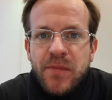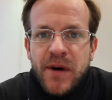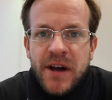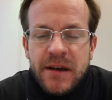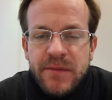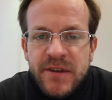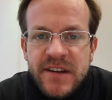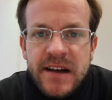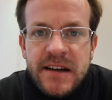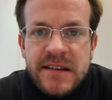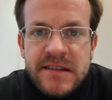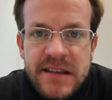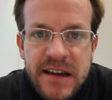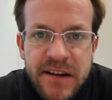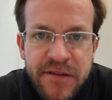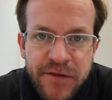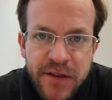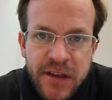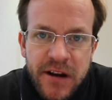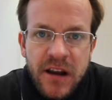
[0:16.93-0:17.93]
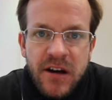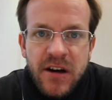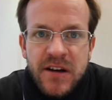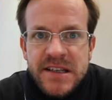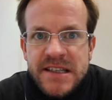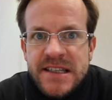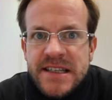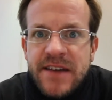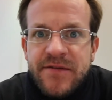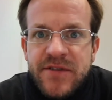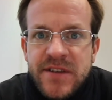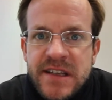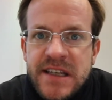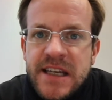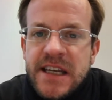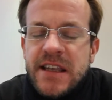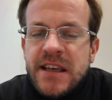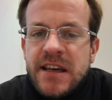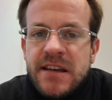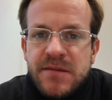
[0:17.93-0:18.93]
My name is Alistair. For the last
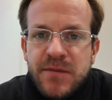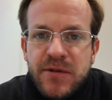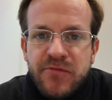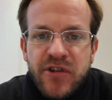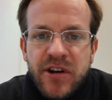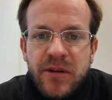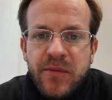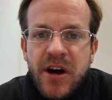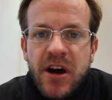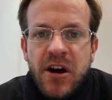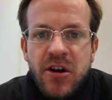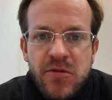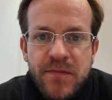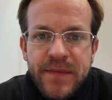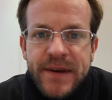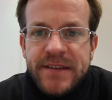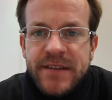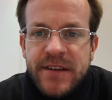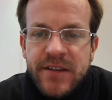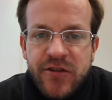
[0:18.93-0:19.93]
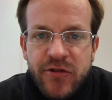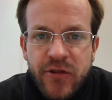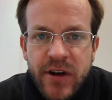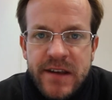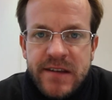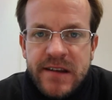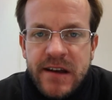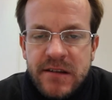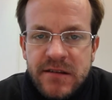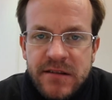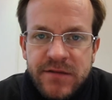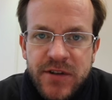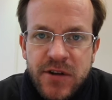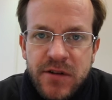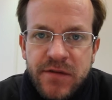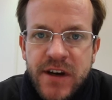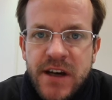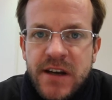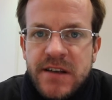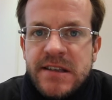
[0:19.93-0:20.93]
17 years, I've been running my own business straight out of
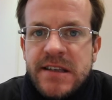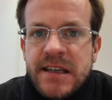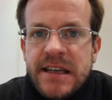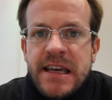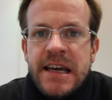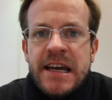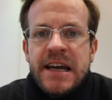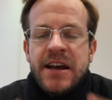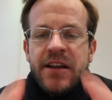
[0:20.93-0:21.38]
university.